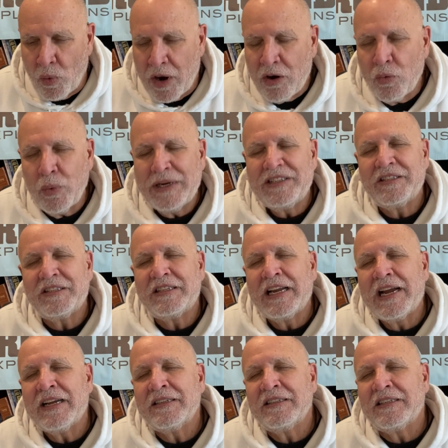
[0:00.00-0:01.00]
where we
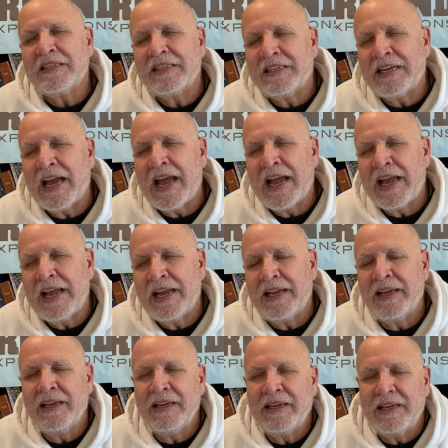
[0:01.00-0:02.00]
stand
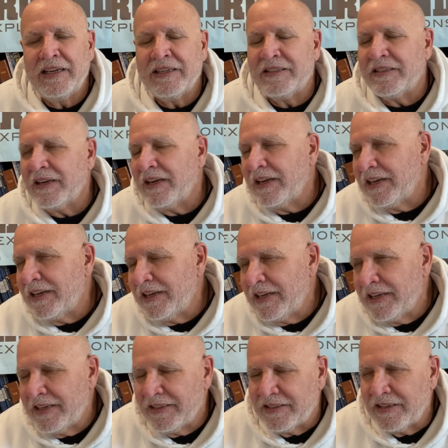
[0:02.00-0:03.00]
today is
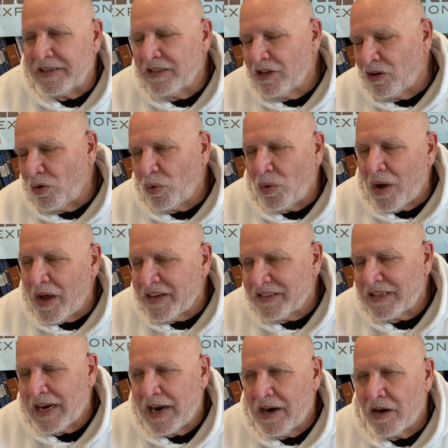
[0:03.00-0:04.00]
in the
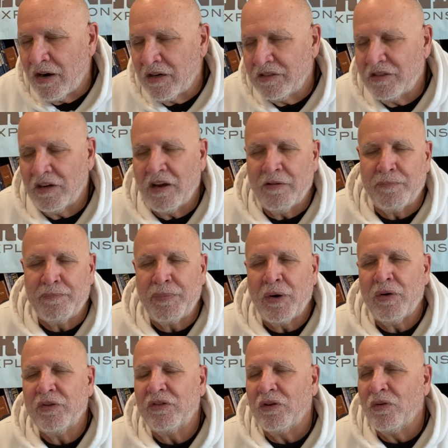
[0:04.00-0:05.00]
crosshairs of
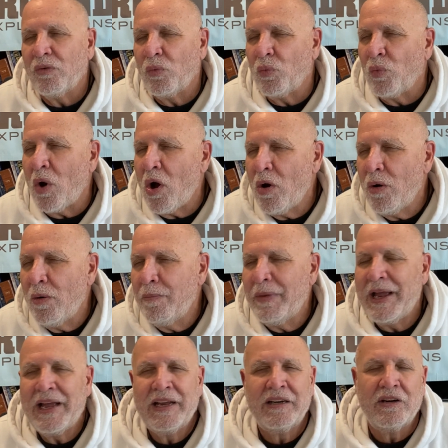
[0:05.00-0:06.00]
both Rome
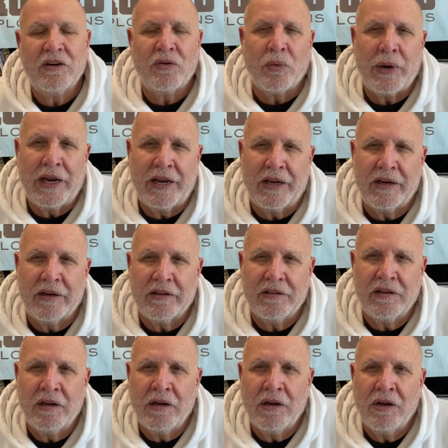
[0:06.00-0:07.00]
and Greek.
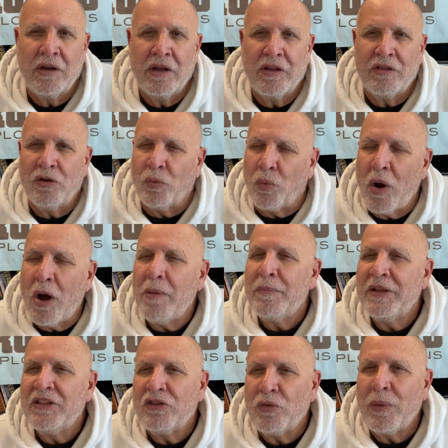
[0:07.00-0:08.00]
The
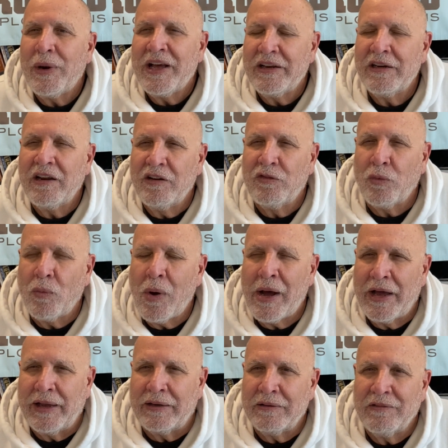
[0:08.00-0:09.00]
Roman threat is
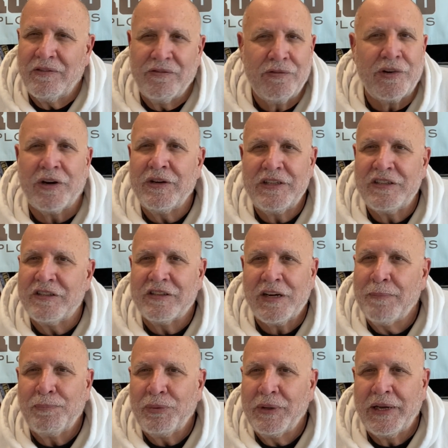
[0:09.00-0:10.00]
what? Very
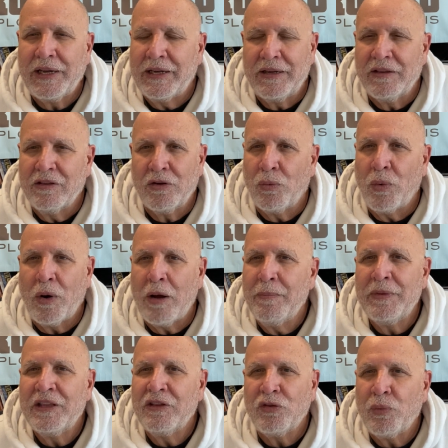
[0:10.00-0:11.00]
simply, the
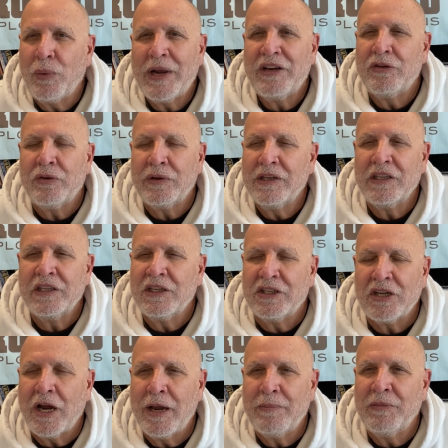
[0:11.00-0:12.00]
Roman threat during the
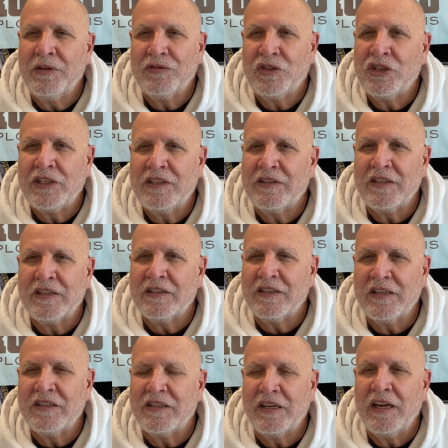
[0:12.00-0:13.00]
time of
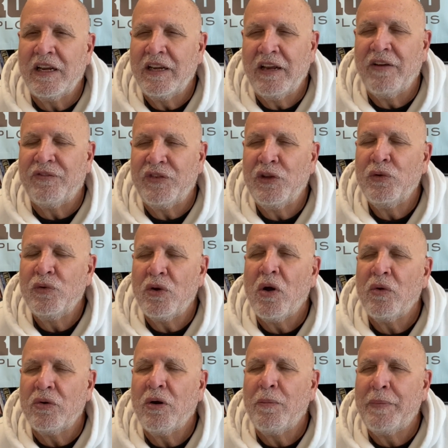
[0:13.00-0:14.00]
Jesus is if you
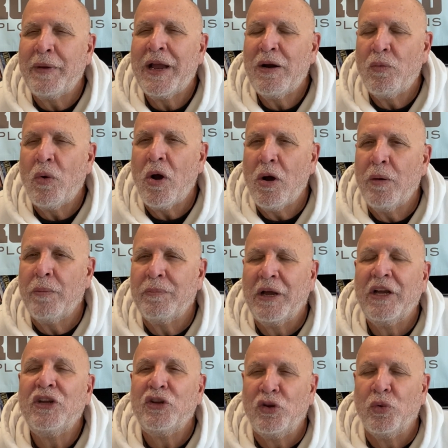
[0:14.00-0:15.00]
don't obey
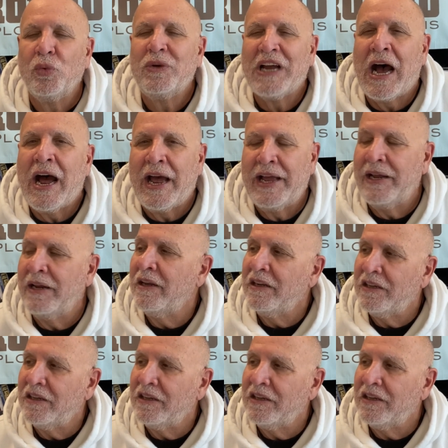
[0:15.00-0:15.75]
Rome, you die.